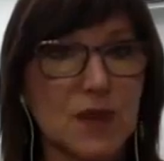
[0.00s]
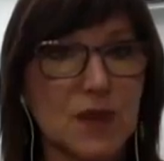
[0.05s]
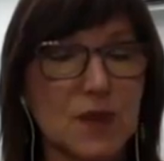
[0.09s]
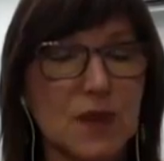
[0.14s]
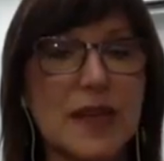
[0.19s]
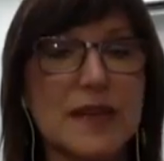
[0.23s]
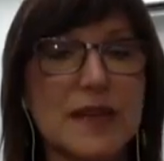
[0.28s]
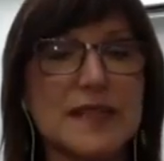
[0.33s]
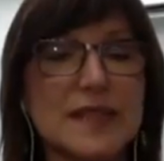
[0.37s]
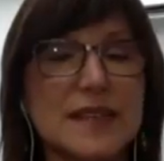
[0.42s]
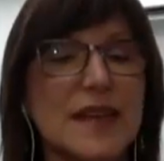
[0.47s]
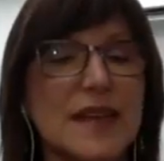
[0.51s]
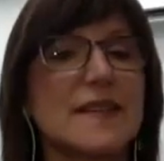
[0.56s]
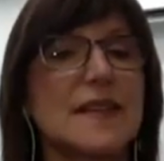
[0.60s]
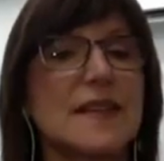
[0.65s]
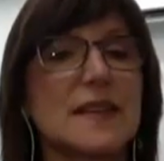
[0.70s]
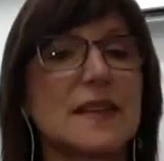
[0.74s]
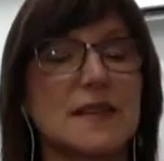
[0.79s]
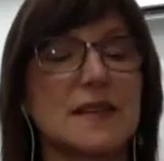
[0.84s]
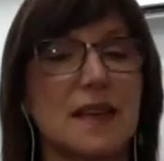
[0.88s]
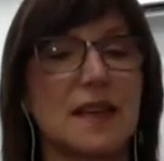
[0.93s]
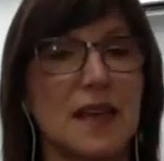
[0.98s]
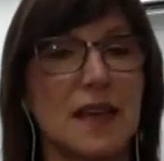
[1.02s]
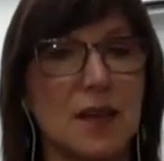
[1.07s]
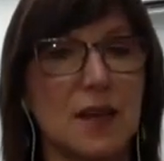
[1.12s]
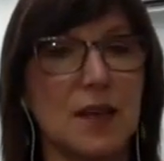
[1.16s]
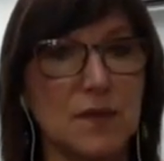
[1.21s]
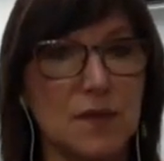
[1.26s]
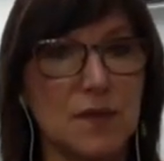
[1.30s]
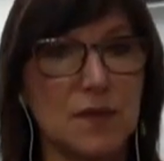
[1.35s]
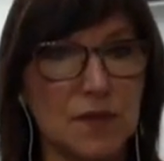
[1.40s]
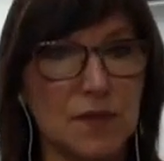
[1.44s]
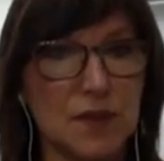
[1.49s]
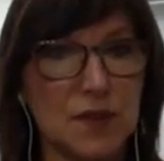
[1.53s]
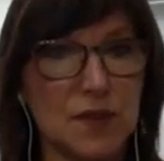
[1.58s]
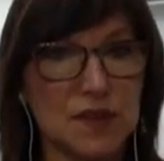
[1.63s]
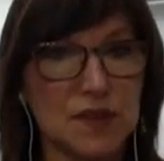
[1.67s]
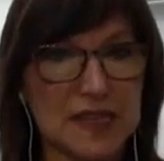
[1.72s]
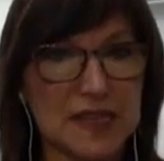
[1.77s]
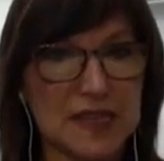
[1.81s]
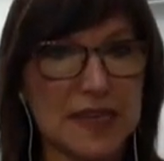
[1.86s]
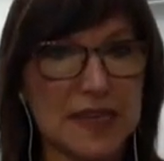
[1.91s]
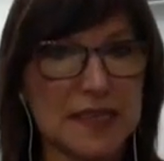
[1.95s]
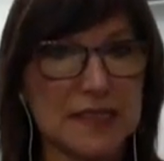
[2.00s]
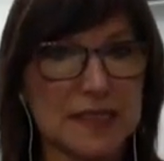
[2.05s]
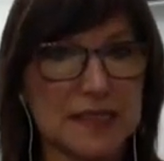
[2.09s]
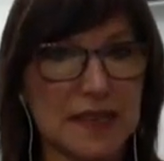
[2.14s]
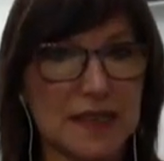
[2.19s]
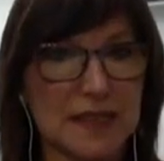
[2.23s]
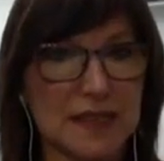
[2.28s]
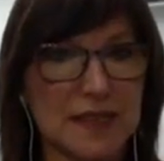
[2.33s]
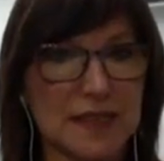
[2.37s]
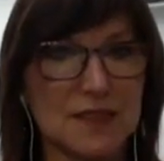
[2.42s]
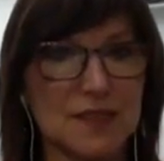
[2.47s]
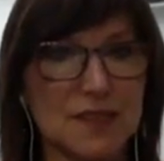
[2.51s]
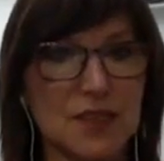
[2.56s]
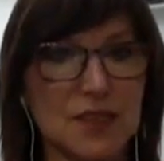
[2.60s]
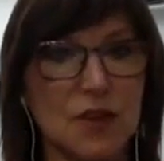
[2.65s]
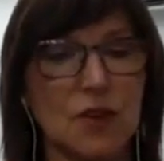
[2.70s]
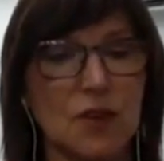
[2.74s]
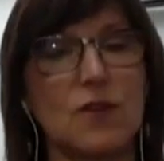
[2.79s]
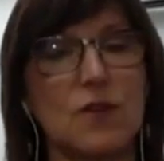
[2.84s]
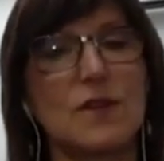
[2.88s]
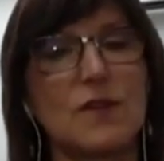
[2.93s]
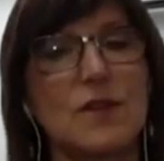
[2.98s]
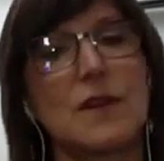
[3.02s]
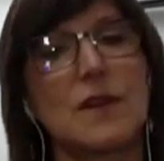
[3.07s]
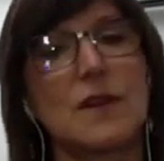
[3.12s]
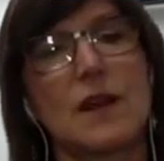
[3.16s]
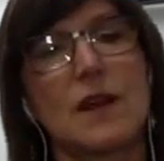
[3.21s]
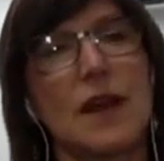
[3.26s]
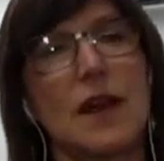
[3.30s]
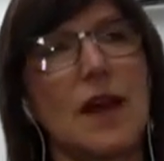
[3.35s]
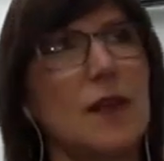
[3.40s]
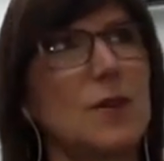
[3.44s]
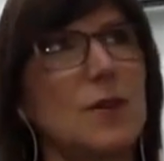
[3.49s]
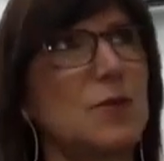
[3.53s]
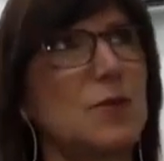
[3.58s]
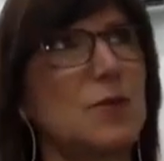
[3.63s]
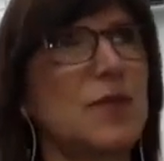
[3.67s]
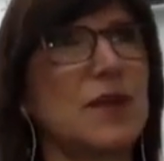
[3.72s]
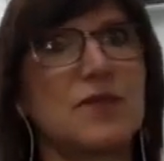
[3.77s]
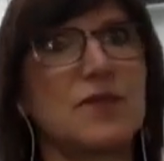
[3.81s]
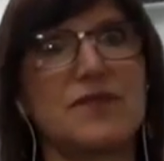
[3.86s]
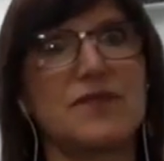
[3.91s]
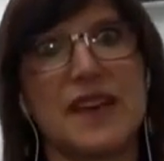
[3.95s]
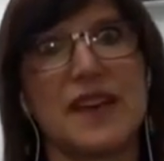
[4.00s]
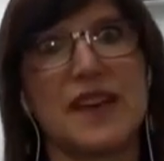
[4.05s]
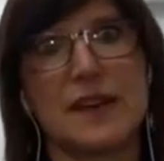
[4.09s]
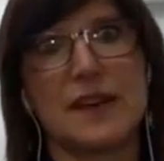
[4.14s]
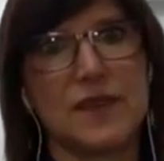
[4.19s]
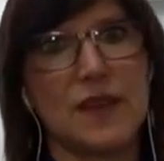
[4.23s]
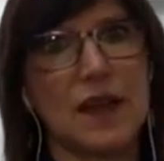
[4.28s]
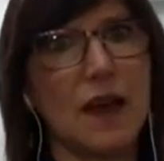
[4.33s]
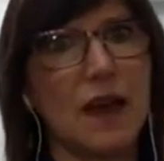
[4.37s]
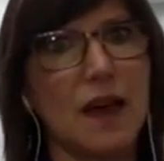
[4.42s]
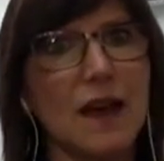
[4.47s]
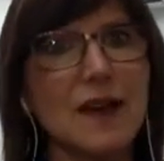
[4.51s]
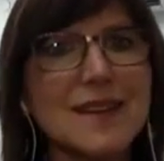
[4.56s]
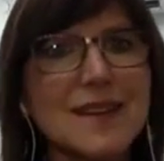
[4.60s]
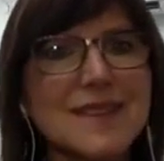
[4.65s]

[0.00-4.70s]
Right? Take that time, those 8 seconds. So I'm a big fan of the hug.